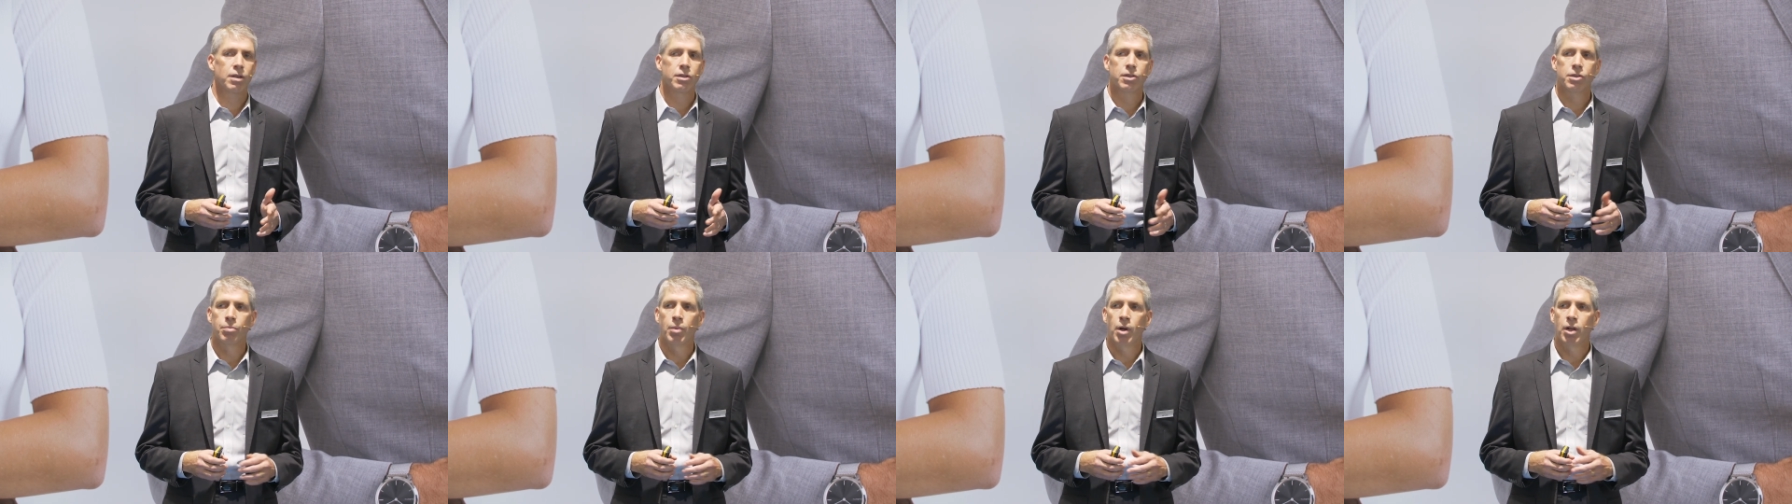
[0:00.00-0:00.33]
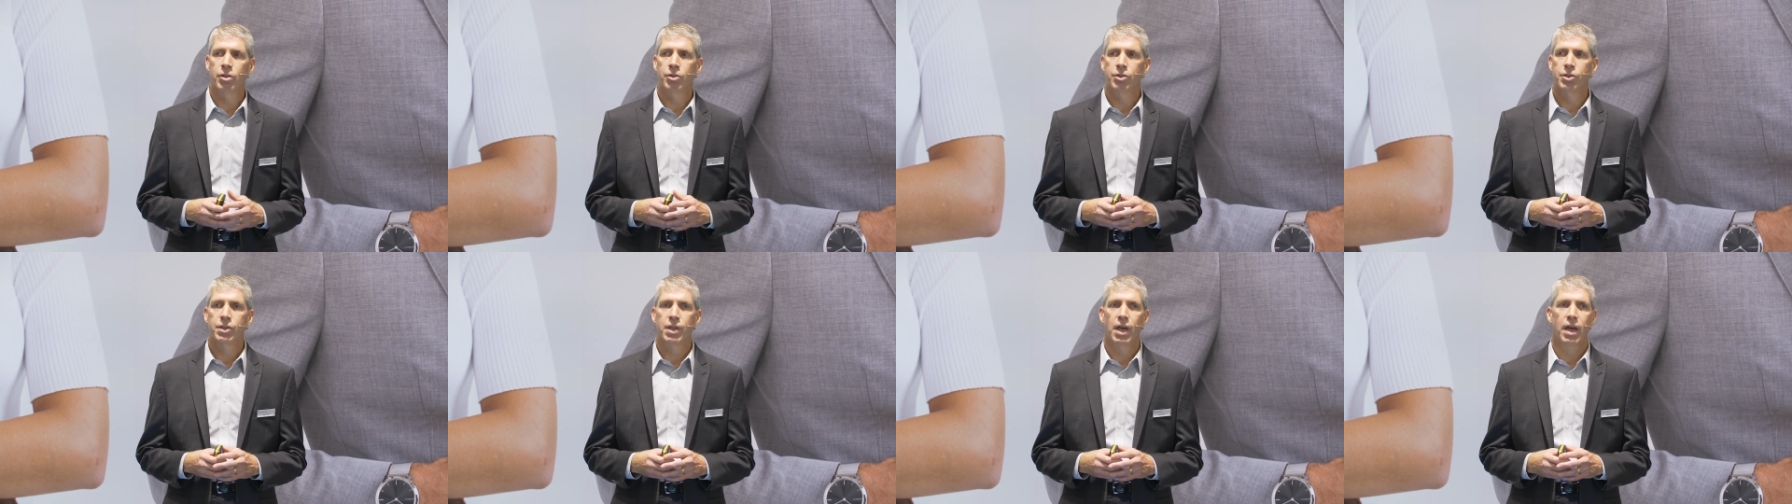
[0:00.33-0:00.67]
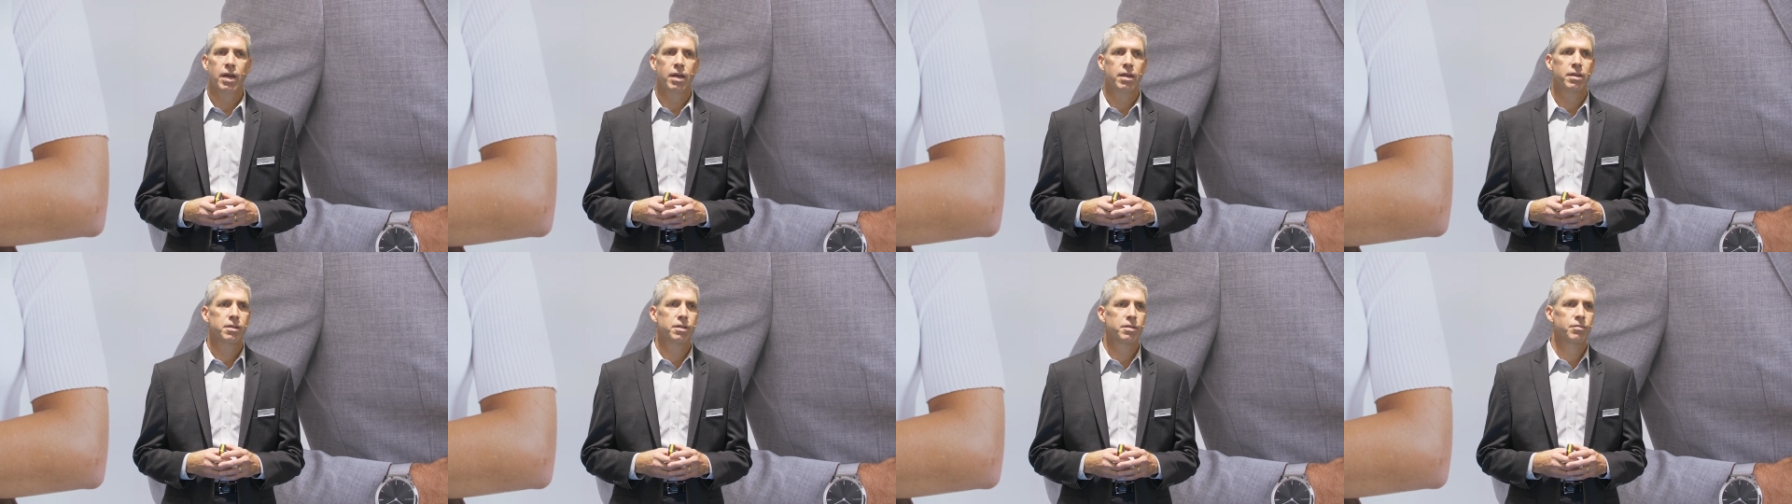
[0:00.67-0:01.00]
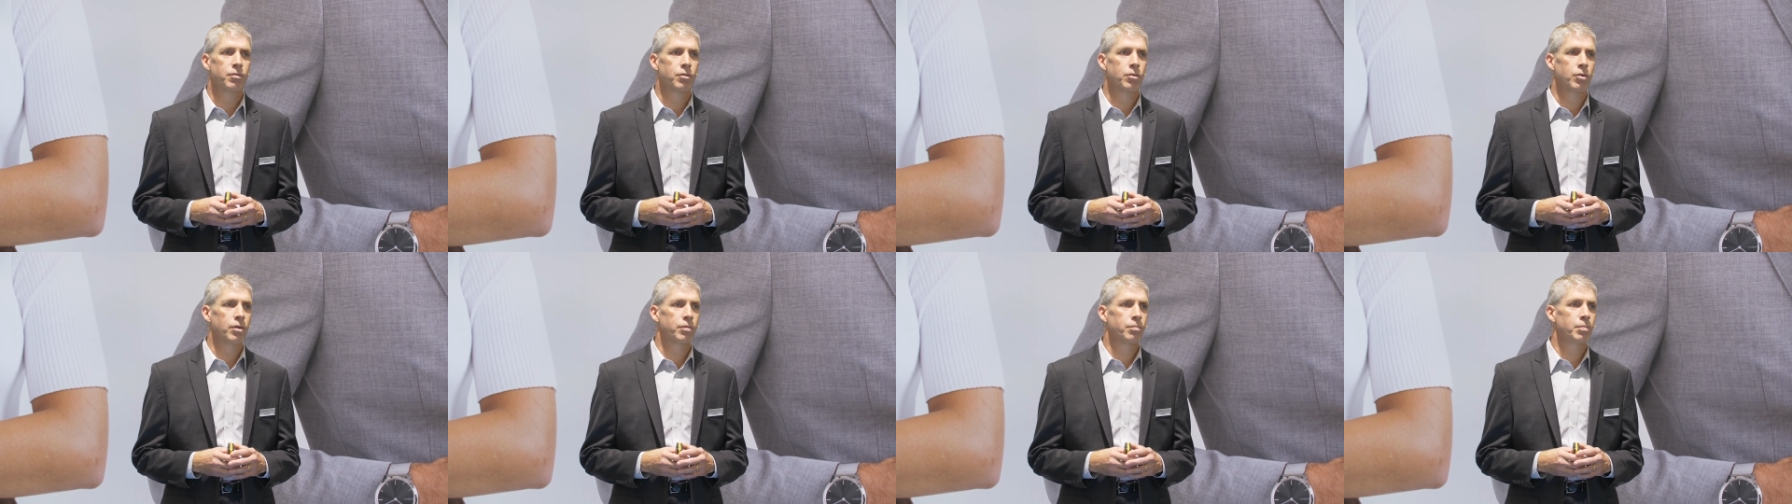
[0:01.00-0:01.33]
a smaller size
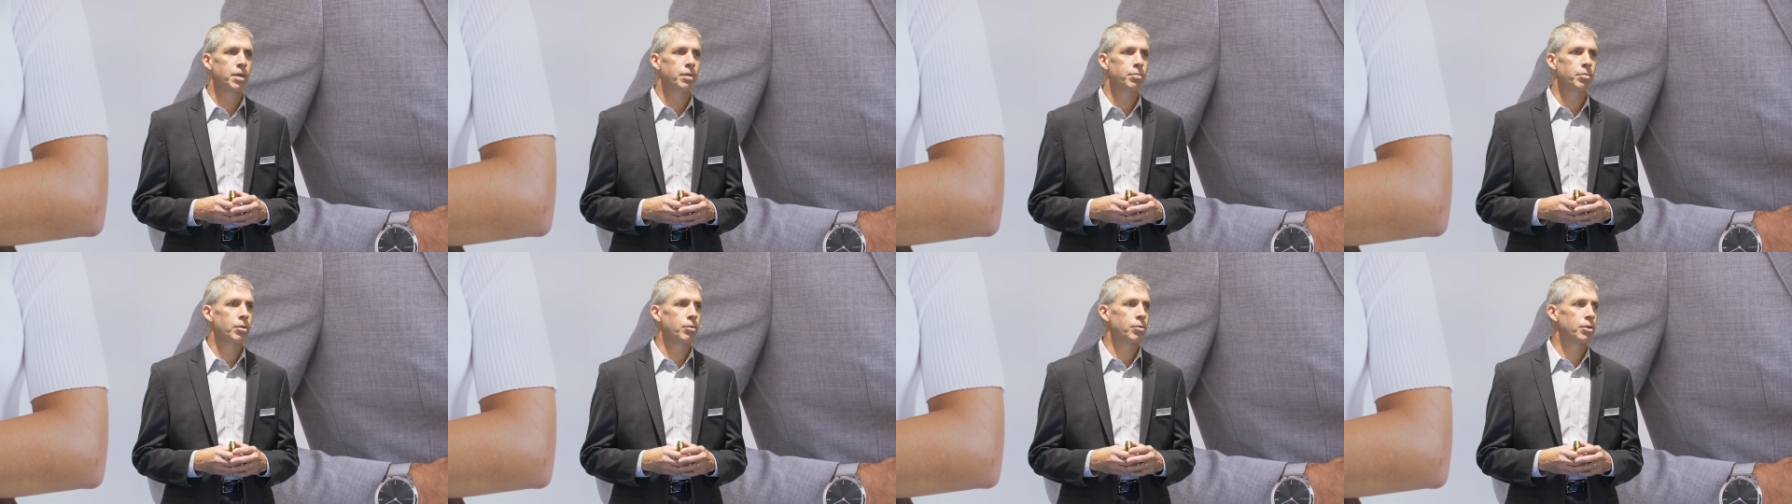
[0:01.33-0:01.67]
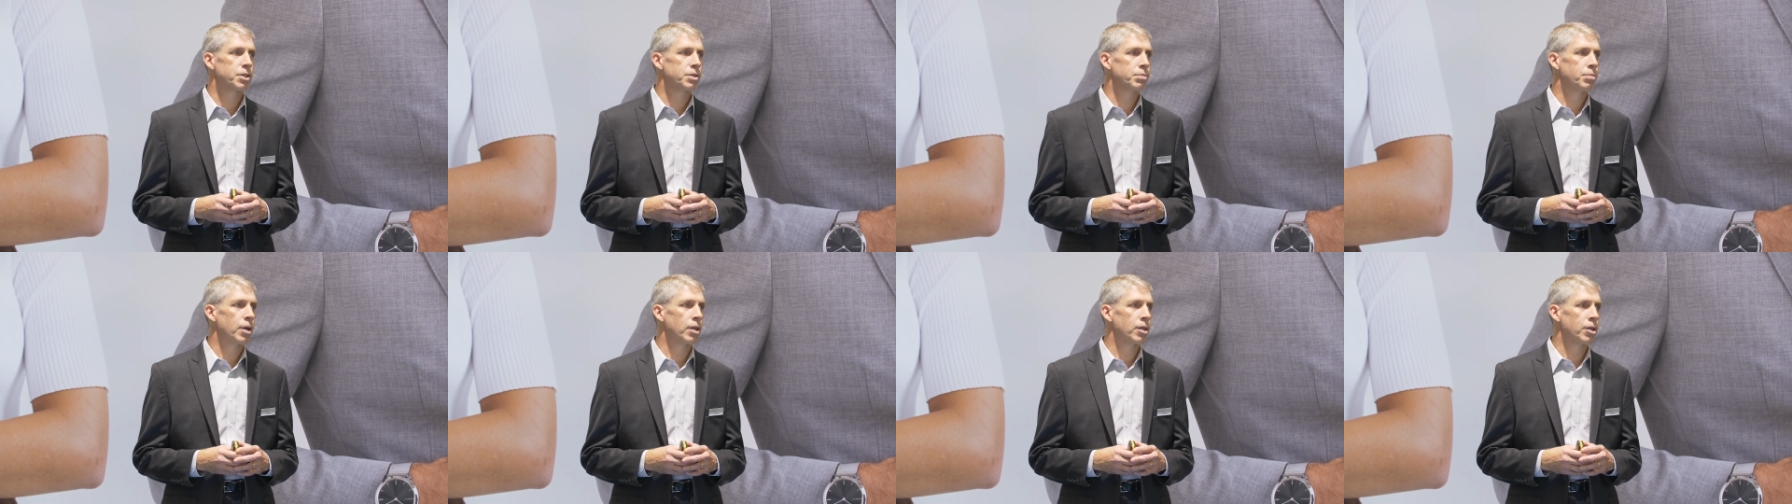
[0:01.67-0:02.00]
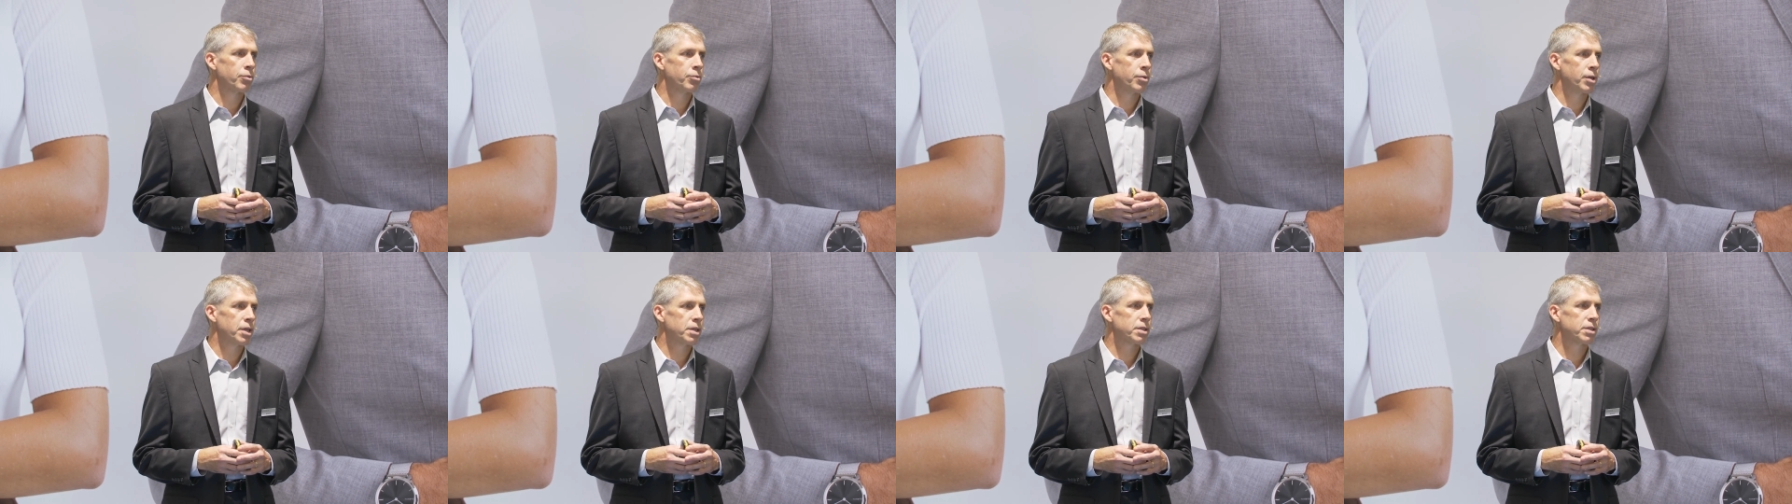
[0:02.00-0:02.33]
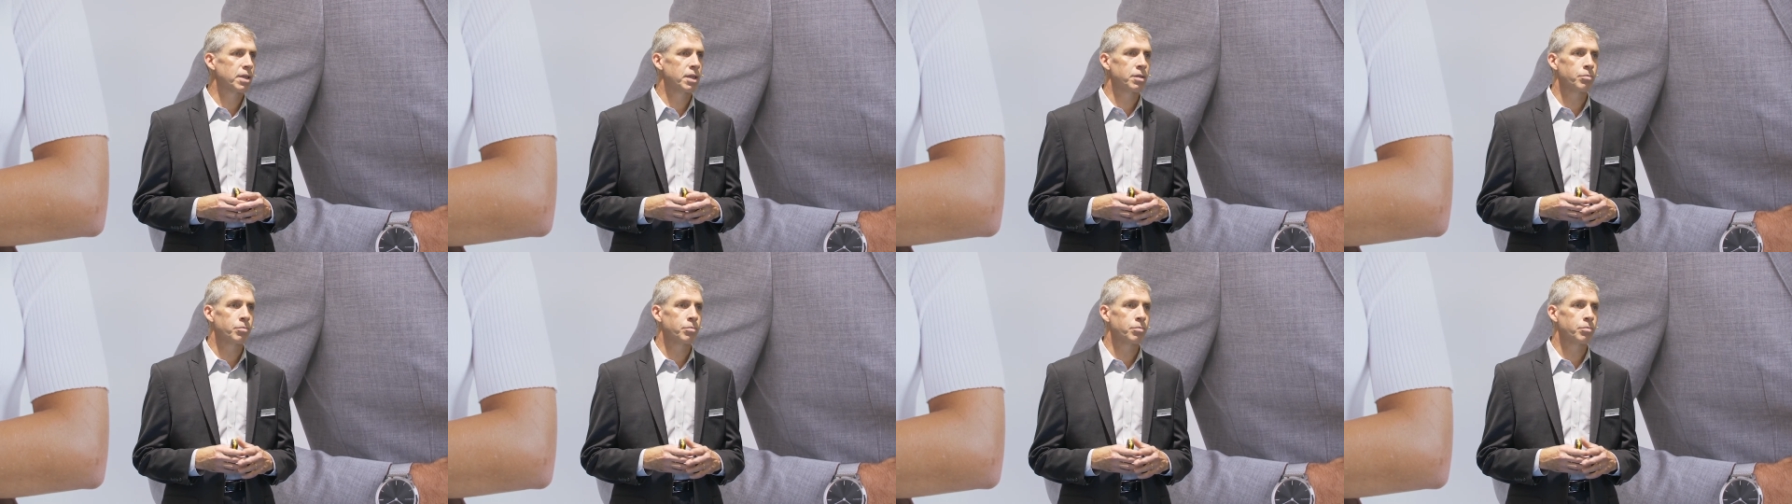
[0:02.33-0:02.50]
for people with smaller wrists,